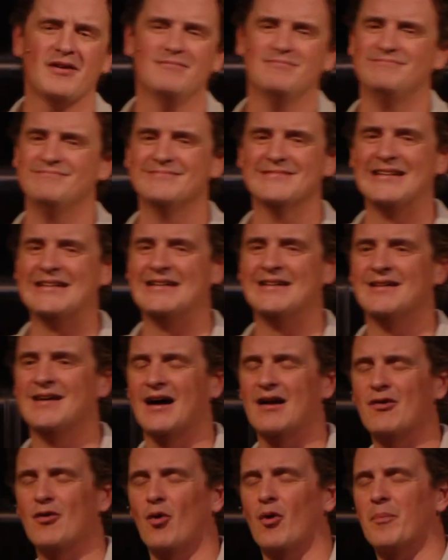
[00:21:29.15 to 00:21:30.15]

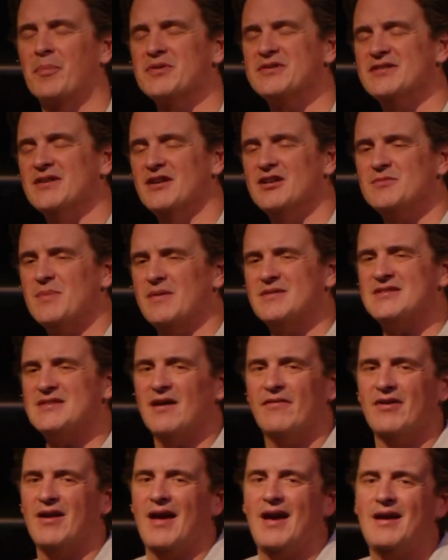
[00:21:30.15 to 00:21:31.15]
I don't know what percentage, maybe
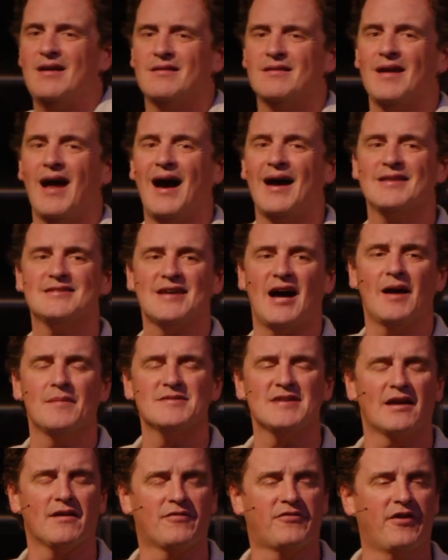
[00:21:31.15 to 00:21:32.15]
7, 8, 9
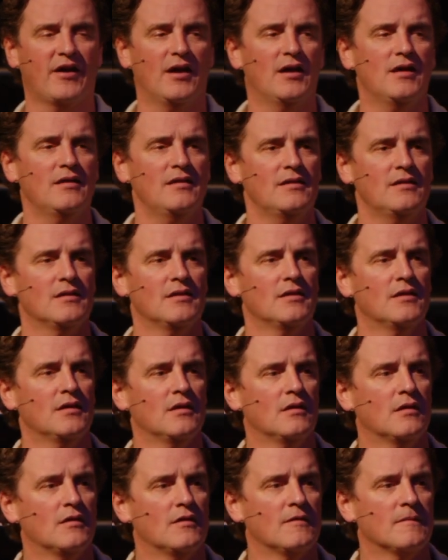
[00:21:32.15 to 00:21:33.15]
times out of 10,
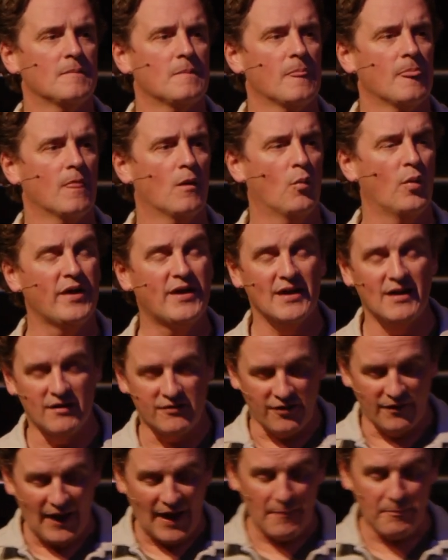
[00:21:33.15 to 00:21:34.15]
we get
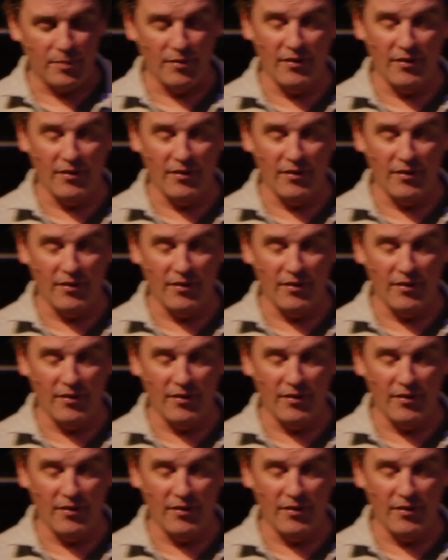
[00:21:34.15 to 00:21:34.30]
into that